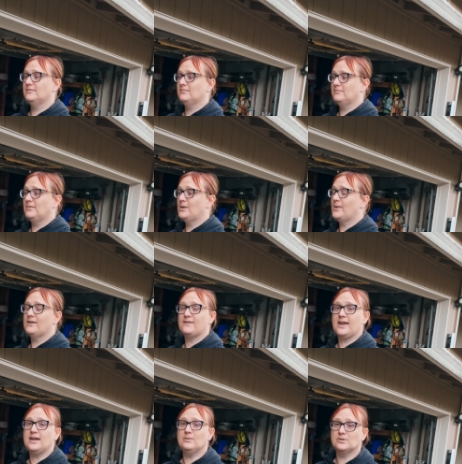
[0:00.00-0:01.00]
my wife
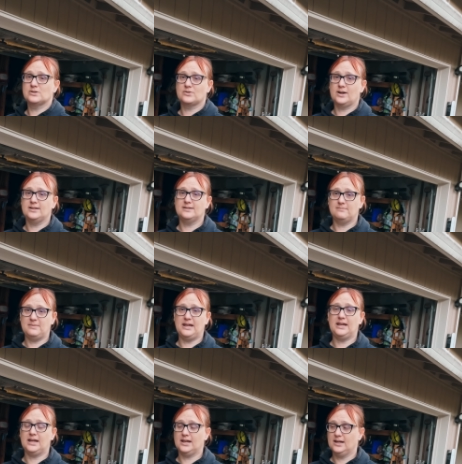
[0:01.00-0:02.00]
Kate was trying to
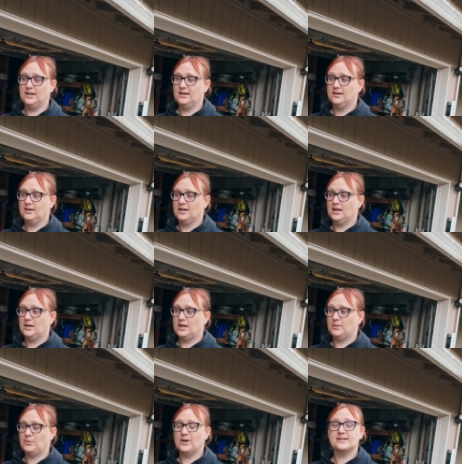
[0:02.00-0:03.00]
make
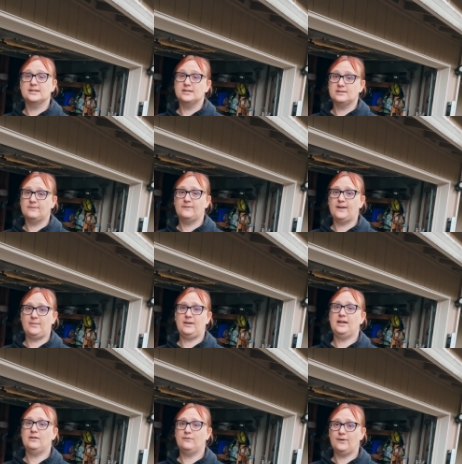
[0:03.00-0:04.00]
uh, presents for
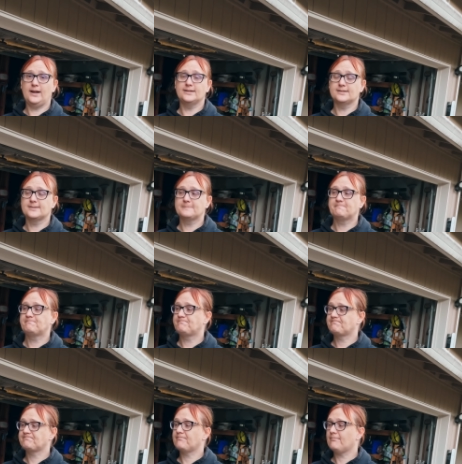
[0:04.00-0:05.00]
family and friends,
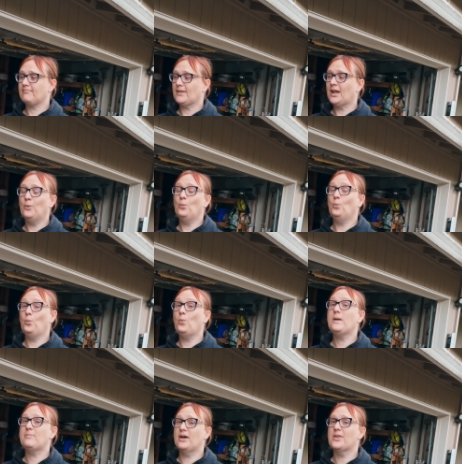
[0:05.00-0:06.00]

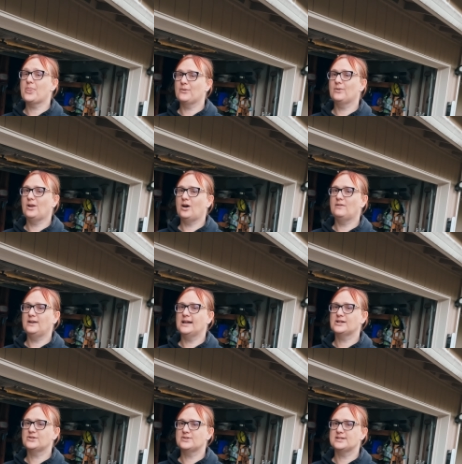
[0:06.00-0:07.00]
we burnt through a lot of
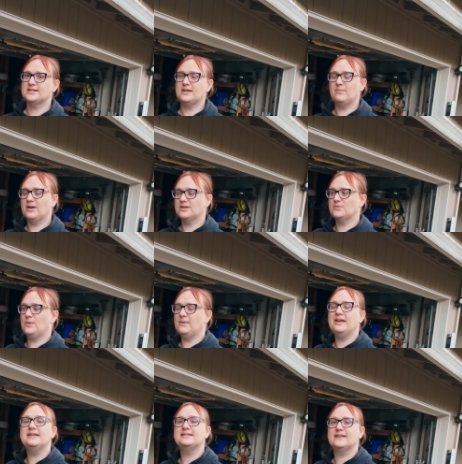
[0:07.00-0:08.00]
electricity because we were
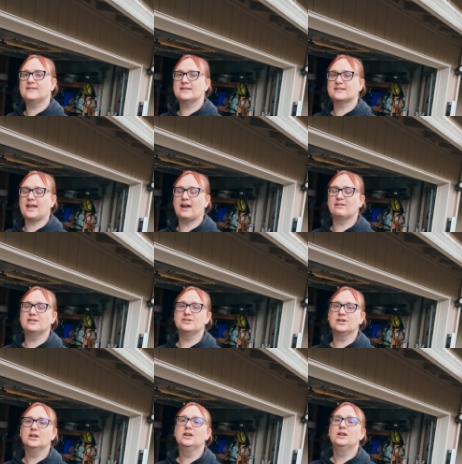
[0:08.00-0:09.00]
heating this
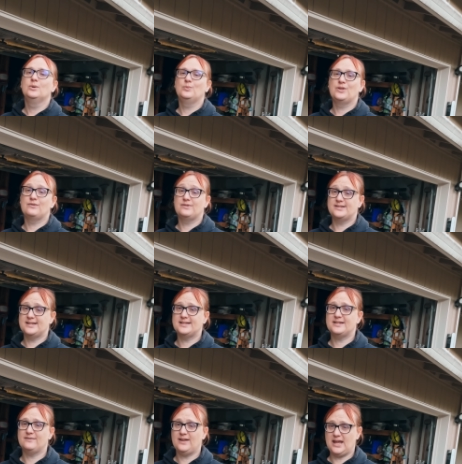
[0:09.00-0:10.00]
garage with a
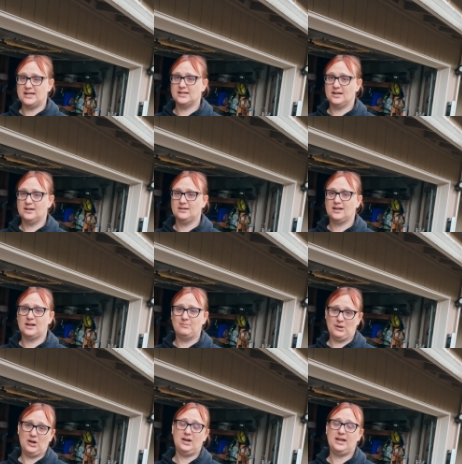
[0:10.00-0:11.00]
resistive heater, like a
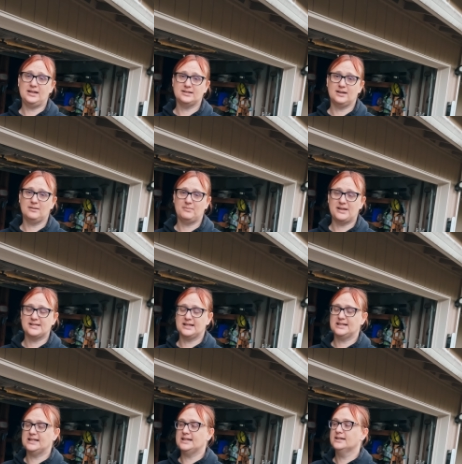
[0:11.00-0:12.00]
bar heater,
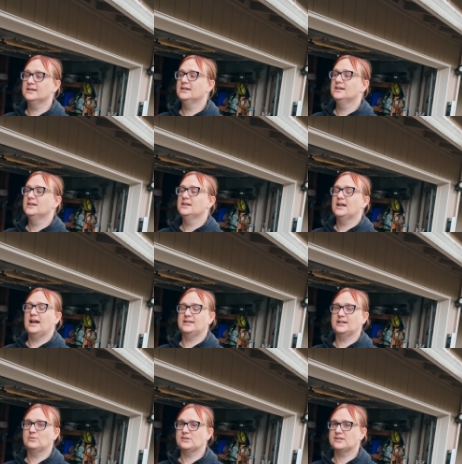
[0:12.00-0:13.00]
basically.
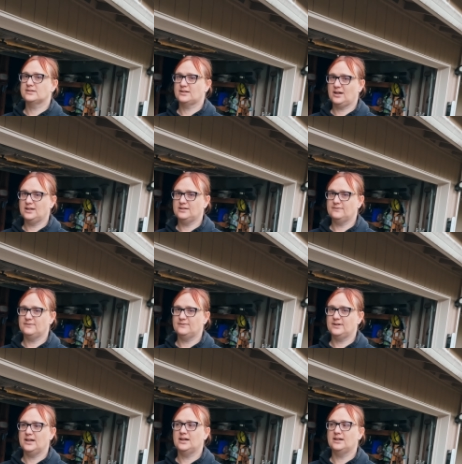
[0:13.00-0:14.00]
And that was kind of
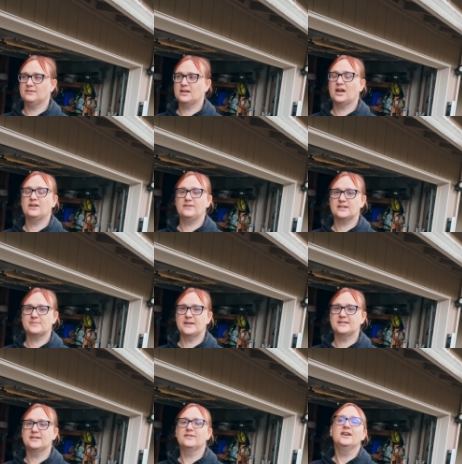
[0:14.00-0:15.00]
uh, kind of
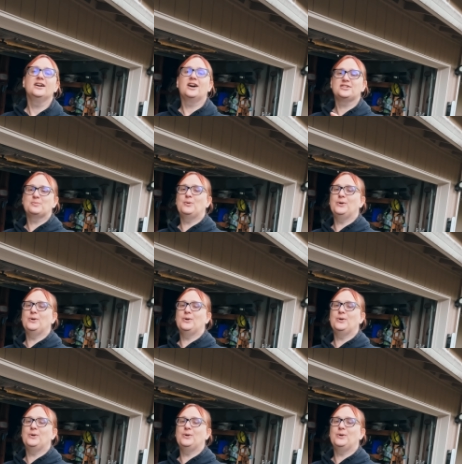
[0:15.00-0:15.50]
expensive. I should